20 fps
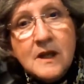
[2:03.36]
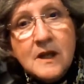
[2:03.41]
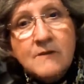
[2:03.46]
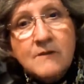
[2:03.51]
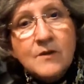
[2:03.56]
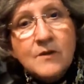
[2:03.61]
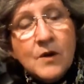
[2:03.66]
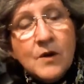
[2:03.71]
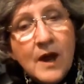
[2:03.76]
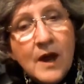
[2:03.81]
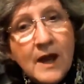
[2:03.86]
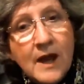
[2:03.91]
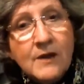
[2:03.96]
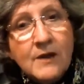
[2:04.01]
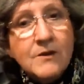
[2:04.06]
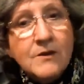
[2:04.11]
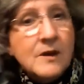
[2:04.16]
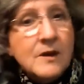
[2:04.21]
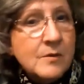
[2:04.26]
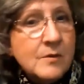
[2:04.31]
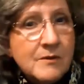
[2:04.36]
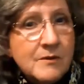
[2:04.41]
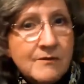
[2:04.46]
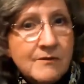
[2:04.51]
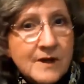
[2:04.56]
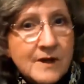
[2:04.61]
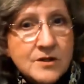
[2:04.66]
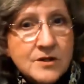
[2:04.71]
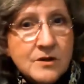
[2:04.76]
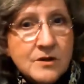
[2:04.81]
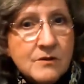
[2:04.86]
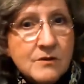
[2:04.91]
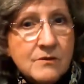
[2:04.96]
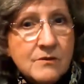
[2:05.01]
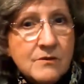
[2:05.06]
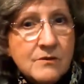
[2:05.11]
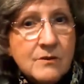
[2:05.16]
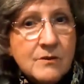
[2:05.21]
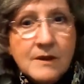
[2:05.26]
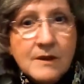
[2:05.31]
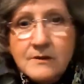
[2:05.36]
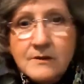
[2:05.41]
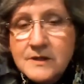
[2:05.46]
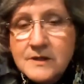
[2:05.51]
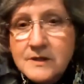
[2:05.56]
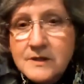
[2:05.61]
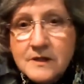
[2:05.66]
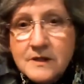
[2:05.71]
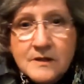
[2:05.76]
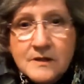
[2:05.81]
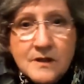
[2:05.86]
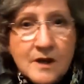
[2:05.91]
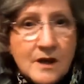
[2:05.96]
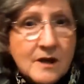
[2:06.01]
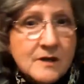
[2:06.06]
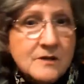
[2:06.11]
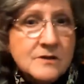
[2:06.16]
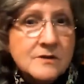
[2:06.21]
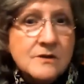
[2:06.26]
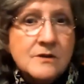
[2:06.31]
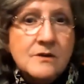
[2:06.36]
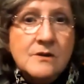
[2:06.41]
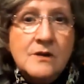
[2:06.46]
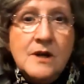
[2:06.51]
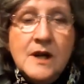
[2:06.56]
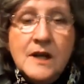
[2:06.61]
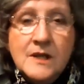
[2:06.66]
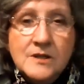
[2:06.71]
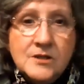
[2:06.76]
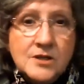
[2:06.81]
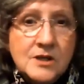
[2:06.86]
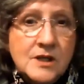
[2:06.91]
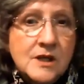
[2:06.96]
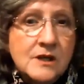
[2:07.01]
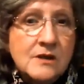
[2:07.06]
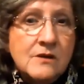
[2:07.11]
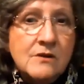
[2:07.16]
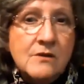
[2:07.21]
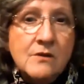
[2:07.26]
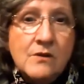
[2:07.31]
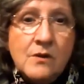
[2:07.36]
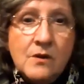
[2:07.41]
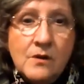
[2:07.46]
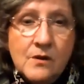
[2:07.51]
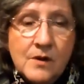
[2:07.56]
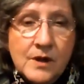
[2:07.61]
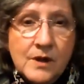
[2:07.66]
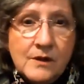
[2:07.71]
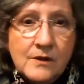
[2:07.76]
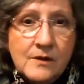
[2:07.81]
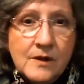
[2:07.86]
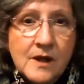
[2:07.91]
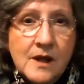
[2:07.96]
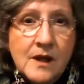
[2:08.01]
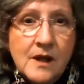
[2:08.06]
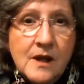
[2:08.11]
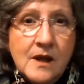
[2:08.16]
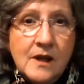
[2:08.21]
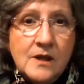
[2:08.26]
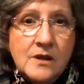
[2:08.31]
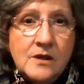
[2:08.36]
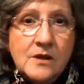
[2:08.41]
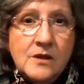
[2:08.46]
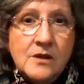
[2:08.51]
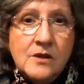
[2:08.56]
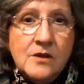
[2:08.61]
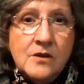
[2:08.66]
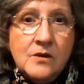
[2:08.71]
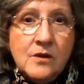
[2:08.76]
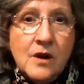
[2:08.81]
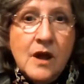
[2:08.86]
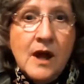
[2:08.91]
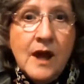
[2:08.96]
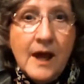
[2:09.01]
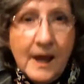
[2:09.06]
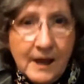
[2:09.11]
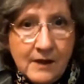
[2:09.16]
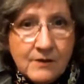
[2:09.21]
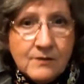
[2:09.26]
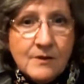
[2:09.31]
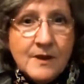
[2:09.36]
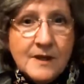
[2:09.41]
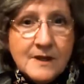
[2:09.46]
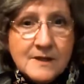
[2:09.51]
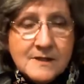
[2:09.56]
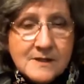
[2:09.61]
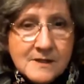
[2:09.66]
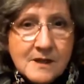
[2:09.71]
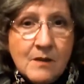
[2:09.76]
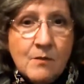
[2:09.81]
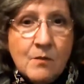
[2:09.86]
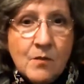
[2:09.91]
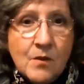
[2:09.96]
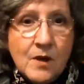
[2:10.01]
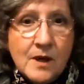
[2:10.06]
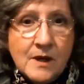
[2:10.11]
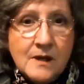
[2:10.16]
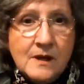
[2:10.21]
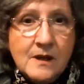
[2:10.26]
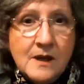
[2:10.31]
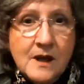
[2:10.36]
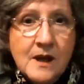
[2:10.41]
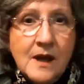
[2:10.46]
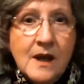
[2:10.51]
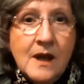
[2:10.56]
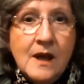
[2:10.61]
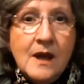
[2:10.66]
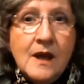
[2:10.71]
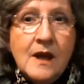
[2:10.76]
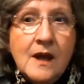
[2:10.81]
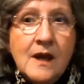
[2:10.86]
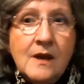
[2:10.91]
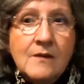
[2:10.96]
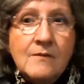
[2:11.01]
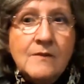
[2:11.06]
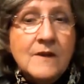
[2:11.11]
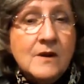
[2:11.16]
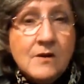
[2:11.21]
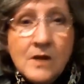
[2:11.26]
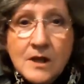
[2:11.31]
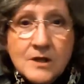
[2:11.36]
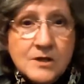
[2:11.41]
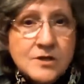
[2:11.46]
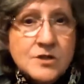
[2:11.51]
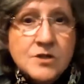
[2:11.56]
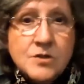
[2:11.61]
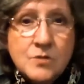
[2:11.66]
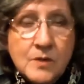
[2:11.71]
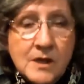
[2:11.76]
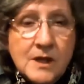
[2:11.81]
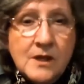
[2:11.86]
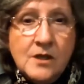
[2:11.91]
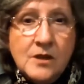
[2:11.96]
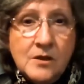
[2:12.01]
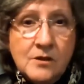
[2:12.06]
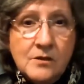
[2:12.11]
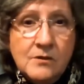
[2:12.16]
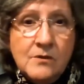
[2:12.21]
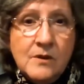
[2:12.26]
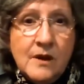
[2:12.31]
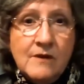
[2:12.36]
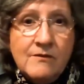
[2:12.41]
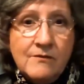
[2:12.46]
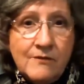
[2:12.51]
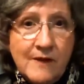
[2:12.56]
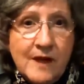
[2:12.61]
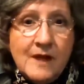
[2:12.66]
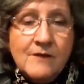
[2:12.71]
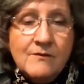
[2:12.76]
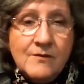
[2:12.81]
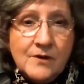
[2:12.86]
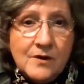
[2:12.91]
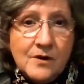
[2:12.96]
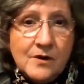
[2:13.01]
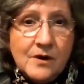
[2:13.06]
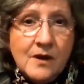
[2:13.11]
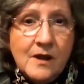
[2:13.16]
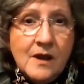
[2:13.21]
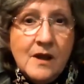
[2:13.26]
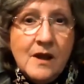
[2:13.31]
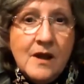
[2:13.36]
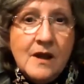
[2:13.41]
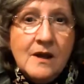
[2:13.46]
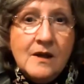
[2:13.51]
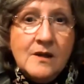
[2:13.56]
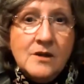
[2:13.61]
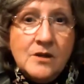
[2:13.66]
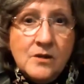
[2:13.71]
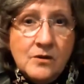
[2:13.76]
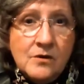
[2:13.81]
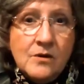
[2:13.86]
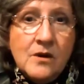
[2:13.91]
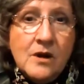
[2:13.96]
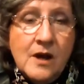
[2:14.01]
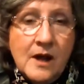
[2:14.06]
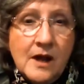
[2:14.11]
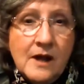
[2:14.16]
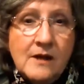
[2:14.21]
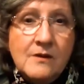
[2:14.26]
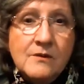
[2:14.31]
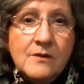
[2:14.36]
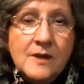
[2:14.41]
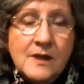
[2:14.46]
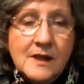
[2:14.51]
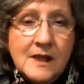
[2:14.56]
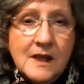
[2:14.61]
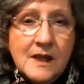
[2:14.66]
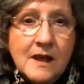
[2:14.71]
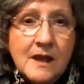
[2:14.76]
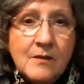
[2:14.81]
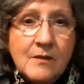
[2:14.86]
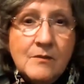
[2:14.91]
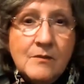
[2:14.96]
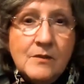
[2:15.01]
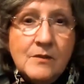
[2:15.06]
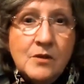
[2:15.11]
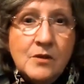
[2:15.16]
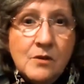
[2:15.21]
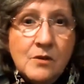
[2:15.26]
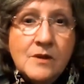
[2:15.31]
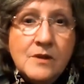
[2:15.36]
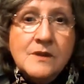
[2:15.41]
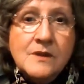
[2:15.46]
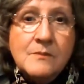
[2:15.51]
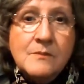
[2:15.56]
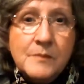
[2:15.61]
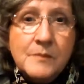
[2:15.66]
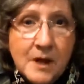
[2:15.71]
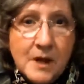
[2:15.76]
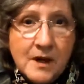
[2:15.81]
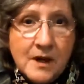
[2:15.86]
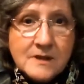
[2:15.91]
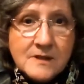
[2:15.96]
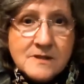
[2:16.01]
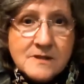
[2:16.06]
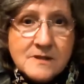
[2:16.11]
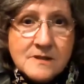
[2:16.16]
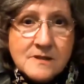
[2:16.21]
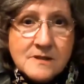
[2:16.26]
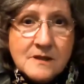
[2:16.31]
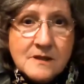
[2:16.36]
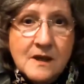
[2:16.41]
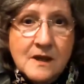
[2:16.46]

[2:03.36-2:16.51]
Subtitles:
if you're hiring a professional, whether it's a doctor or an engineer or a lawyer, you're hiring someone. They're not doing you a favor. You're hiring them. You're the boss.